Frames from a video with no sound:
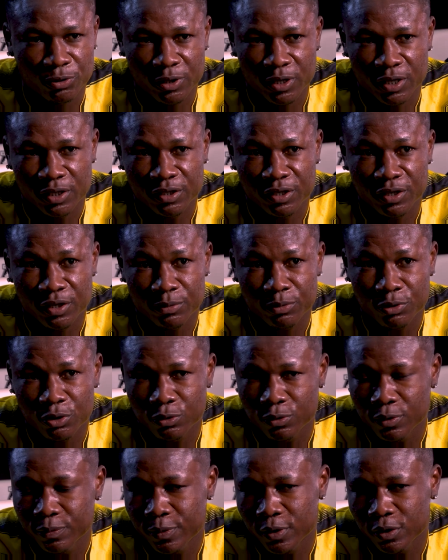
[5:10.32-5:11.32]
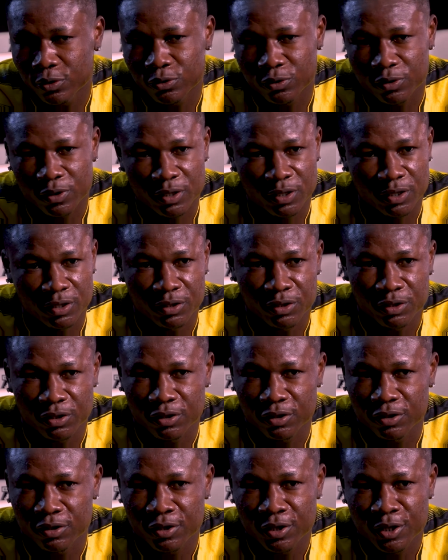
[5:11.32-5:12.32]
know Etebo, we play together in
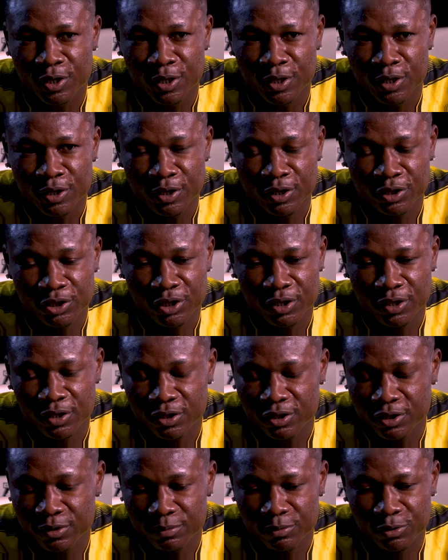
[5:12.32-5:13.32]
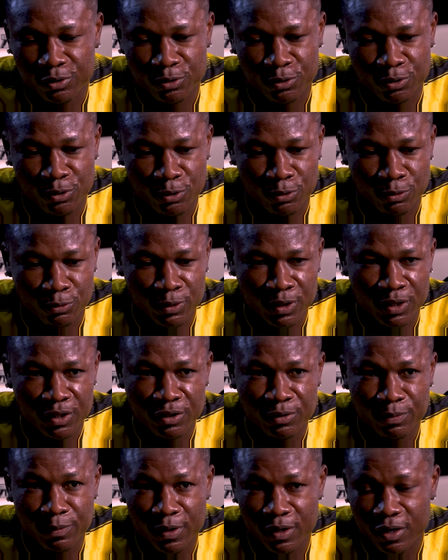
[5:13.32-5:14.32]
the national team. So with
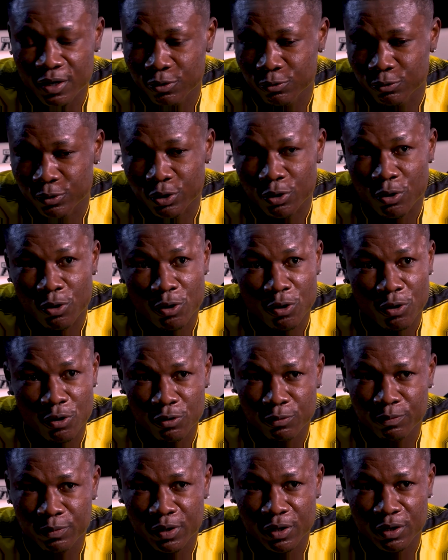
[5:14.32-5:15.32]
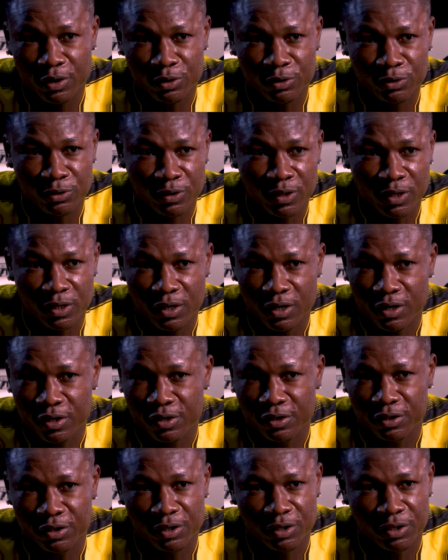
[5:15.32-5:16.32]
this player, we all play together
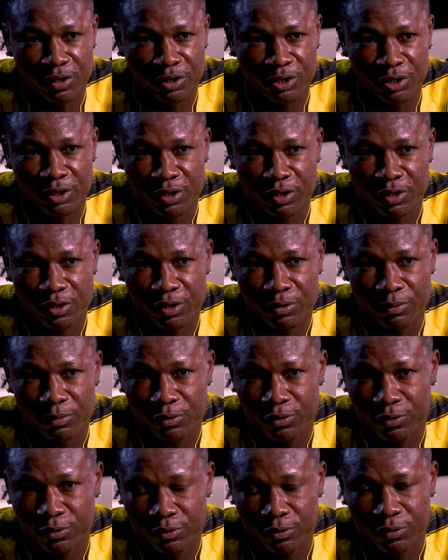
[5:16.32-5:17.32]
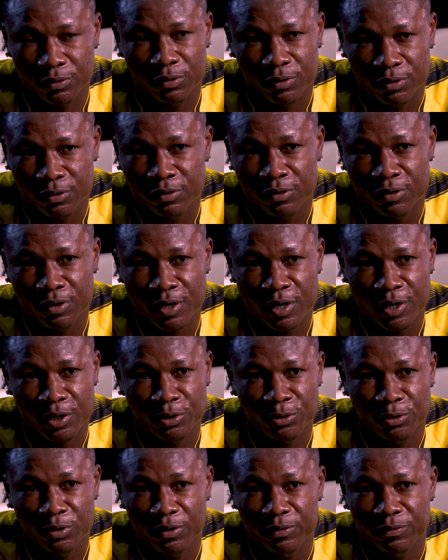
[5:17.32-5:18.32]
in the national team, so I
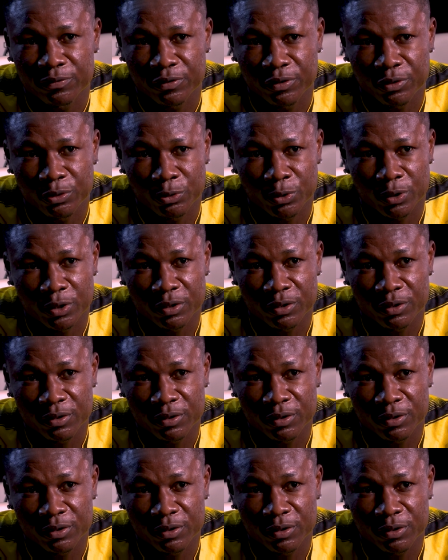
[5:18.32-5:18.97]
know them very well.